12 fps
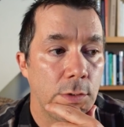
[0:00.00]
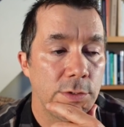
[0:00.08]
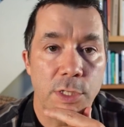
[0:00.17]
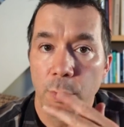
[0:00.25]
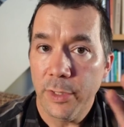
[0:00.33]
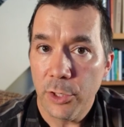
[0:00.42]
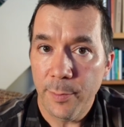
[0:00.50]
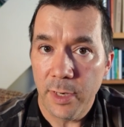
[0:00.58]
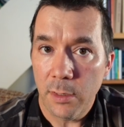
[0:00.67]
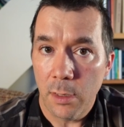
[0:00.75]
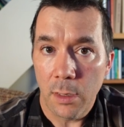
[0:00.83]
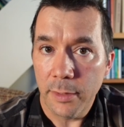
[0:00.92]
So a little
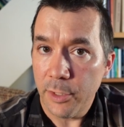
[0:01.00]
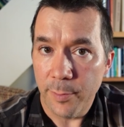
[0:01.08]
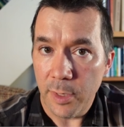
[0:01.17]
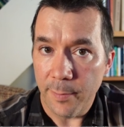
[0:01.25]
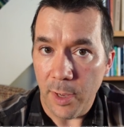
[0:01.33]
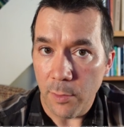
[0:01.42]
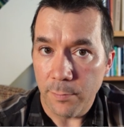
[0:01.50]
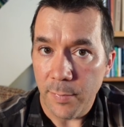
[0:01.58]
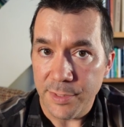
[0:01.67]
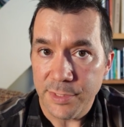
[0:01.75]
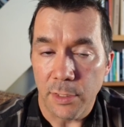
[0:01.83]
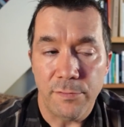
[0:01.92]
bit about
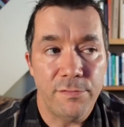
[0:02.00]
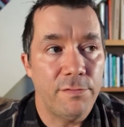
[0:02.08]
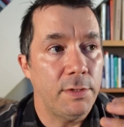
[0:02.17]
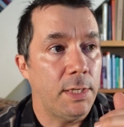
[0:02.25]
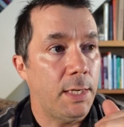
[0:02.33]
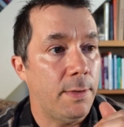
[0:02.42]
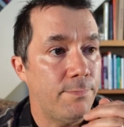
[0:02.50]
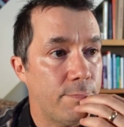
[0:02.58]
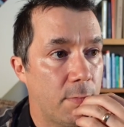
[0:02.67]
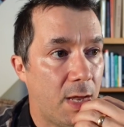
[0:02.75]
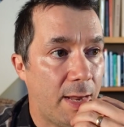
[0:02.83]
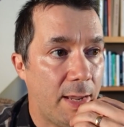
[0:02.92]
myself.
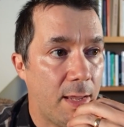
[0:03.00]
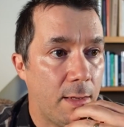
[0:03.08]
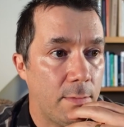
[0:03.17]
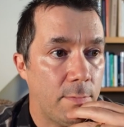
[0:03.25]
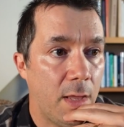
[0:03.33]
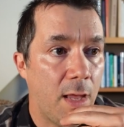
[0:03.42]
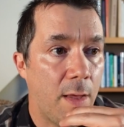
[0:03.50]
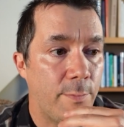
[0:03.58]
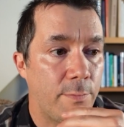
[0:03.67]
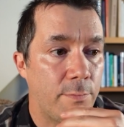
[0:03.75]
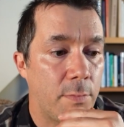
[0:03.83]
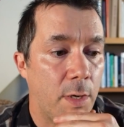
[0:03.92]
I
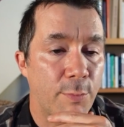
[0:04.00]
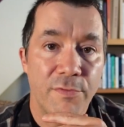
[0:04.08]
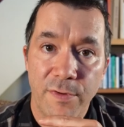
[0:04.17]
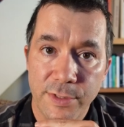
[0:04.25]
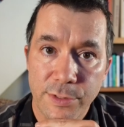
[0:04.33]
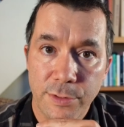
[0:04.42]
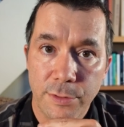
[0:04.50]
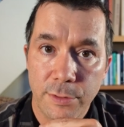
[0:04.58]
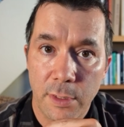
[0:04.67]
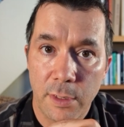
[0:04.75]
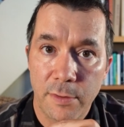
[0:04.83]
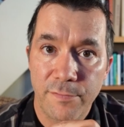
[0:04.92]
am a
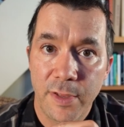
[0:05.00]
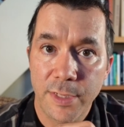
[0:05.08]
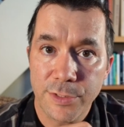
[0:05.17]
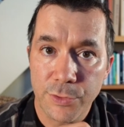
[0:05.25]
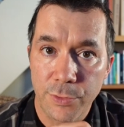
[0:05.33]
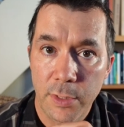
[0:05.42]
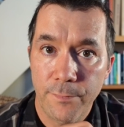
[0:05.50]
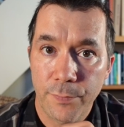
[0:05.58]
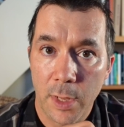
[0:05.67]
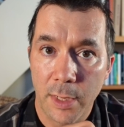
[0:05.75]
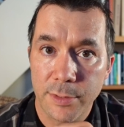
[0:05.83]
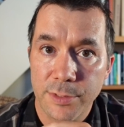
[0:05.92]
professor of history
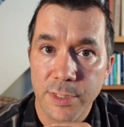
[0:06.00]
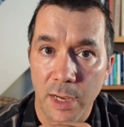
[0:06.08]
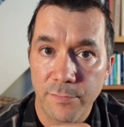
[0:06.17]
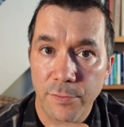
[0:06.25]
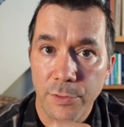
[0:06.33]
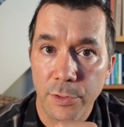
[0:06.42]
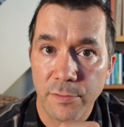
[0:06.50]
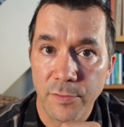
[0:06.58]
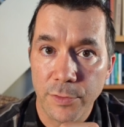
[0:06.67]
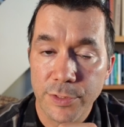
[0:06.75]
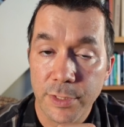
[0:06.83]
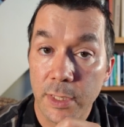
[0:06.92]
at Stanford
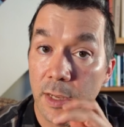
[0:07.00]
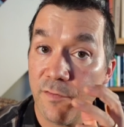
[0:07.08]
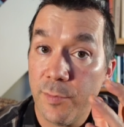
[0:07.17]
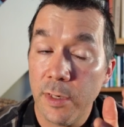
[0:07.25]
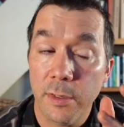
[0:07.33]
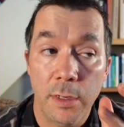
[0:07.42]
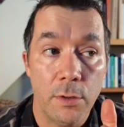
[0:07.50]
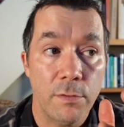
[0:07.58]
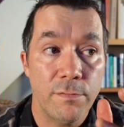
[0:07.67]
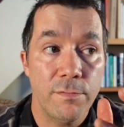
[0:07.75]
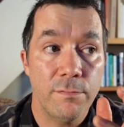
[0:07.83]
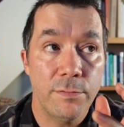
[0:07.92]
University. I've been here
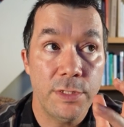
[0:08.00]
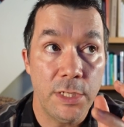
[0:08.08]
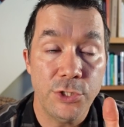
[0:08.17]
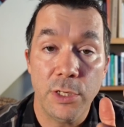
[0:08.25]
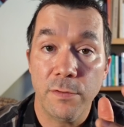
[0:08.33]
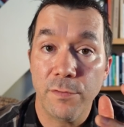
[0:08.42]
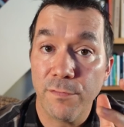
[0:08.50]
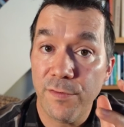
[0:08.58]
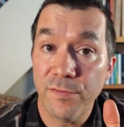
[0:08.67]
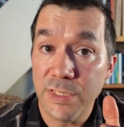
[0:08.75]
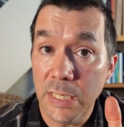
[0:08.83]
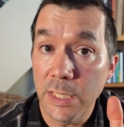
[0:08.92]
teaching for
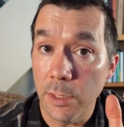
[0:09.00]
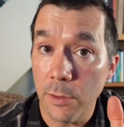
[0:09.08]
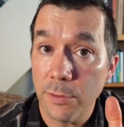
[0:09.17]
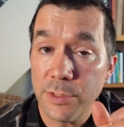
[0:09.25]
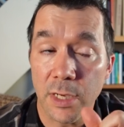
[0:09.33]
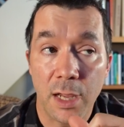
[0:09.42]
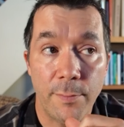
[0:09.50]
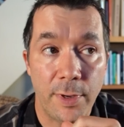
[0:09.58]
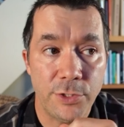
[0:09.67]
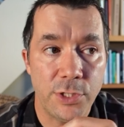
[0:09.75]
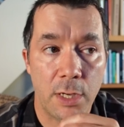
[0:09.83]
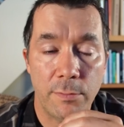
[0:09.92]
15 years. I got
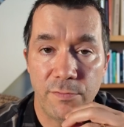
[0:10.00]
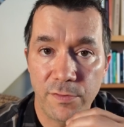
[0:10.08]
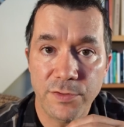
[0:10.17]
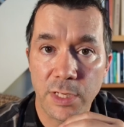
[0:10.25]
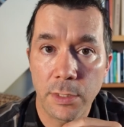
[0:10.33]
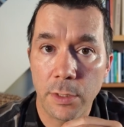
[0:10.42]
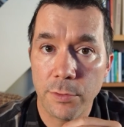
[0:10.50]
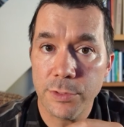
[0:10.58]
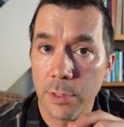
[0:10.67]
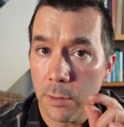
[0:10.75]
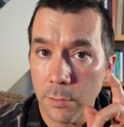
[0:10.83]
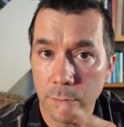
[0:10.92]
my job 15 years
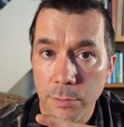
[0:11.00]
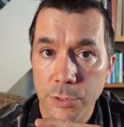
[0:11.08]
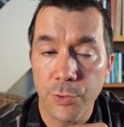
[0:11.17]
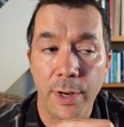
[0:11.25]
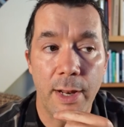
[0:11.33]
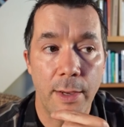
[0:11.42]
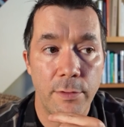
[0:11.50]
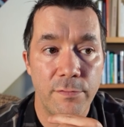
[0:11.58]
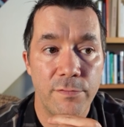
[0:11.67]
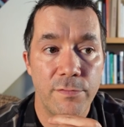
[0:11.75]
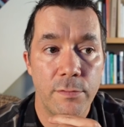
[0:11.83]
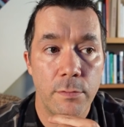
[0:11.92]
ago, straight out
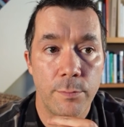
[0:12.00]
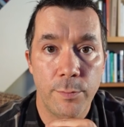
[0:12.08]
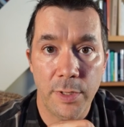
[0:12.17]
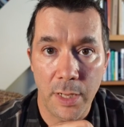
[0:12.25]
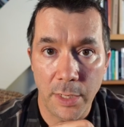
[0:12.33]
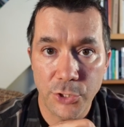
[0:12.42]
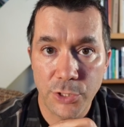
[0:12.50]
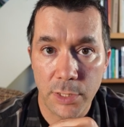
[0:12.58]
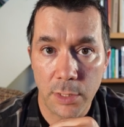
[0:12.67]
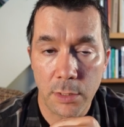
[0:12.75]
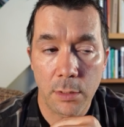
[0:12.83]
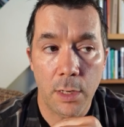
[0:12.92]
of
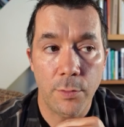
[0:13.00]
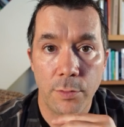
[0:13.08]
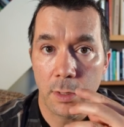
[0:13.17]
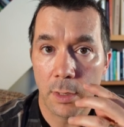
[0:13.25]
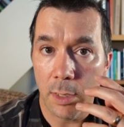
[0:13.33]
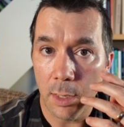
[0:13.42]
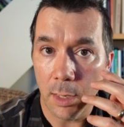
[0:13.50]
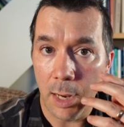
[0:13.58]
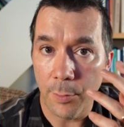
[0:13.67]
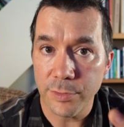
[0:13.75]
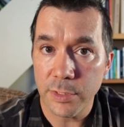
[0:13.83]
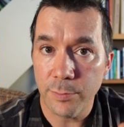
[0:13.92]
PhD.
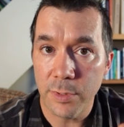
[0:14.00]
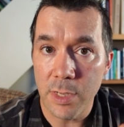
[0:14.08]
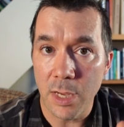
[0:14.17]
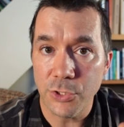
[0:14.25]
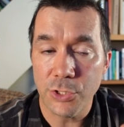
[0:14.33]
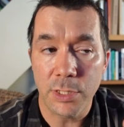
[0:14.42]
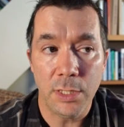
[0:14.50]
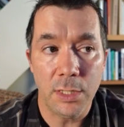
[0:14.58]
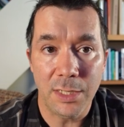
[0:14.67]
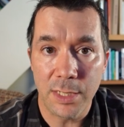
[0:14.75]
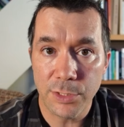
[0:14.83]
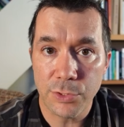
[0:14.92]
I was a PhD
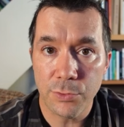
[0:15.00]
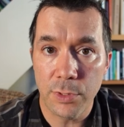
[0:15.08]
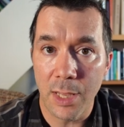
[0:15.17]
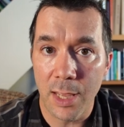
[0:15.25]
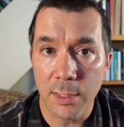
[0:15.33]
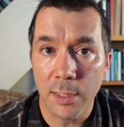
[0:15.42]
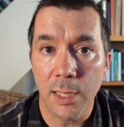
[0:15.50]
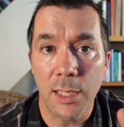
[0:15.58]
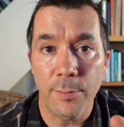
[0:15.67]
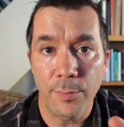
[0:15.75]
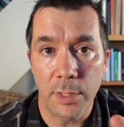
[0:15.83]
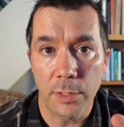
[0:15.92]
in history at
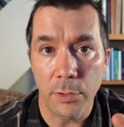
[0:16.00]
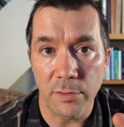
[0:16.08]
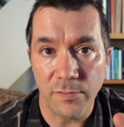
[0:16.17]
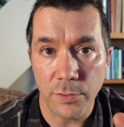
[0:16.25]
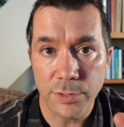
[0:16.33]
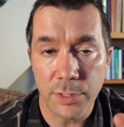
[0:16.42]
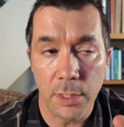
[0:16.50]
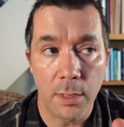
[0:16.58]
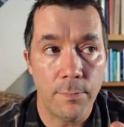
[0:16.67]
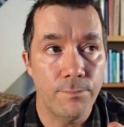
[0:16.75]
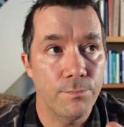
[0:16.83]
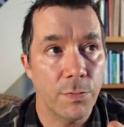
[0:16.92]
Columbia
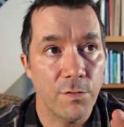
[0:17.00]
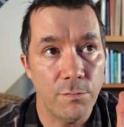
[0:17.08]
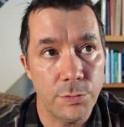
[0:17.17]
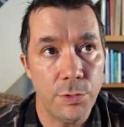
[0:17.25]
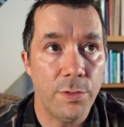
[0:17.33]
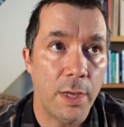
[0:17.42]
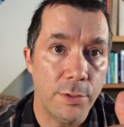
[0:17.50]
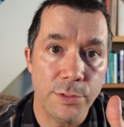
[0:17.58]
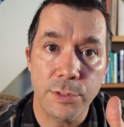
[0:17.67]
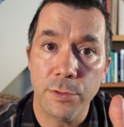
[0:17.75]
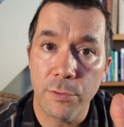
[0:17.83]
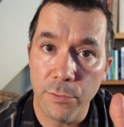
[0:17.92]
University from
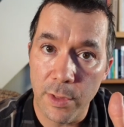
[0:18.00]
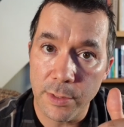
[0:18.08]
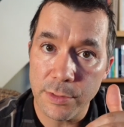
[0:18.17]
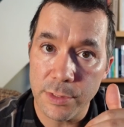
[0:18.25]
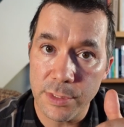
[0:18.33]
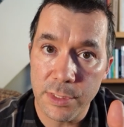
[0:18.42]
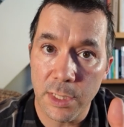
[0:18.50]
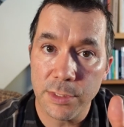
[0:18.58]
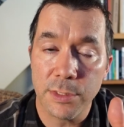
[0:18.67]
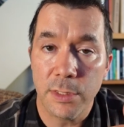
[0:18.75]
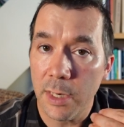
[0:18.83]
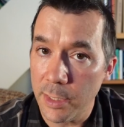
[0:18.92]
2000 to
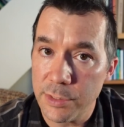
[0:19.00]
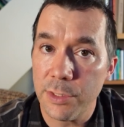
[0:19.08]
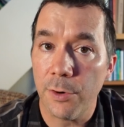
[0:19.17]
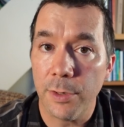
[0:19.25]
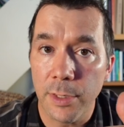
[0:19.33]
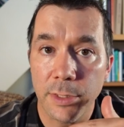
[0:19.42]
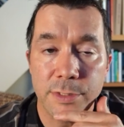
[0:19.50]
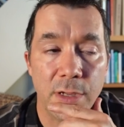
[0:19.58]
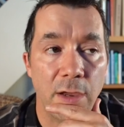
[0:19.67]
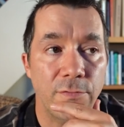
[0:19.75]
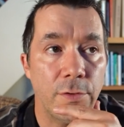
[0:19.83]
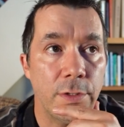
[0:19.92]
2006, and then I started at
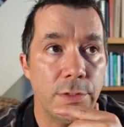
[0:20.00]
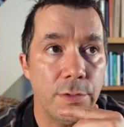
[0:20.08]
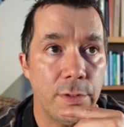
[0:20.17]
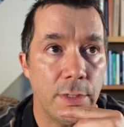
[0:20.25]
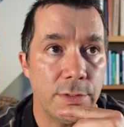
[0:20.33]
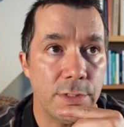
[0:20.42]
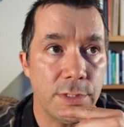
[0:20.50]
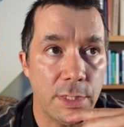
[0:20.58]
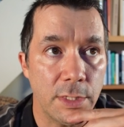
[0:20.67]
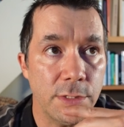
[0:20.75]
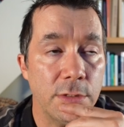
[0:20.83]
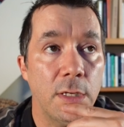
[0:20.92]
Stanford in
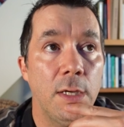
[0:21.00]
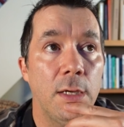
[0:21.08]
2006.